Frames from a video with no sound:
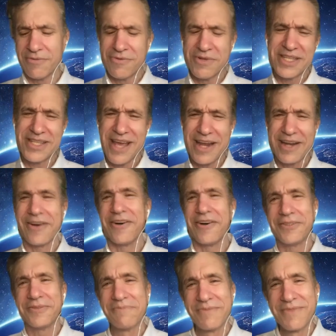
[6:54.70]
What's that called?
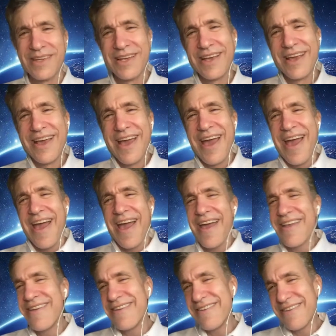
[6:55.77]

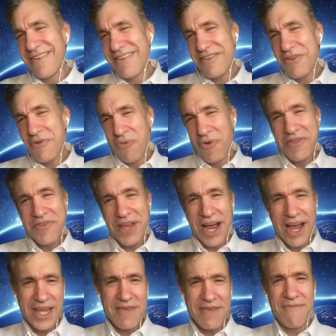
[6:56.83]
And one thing I
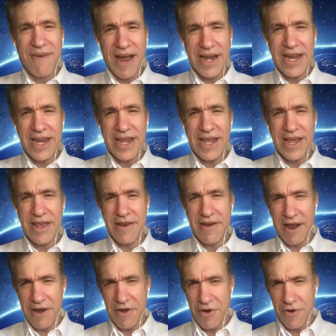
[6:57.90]
keep finding, and
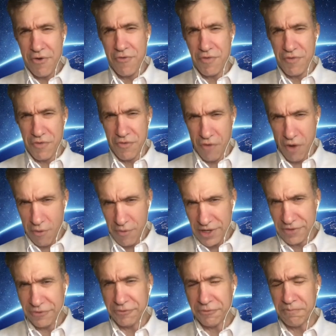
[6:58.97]
I know you're
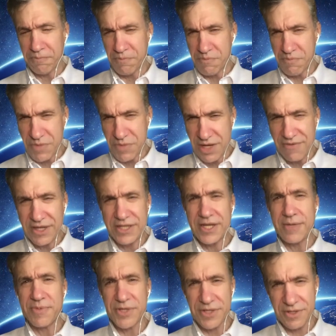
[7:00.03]
always giving
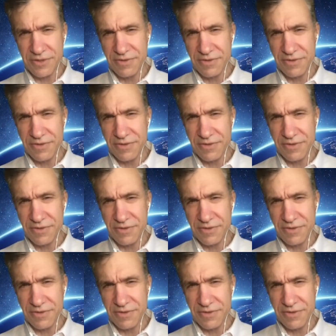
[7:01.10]
tips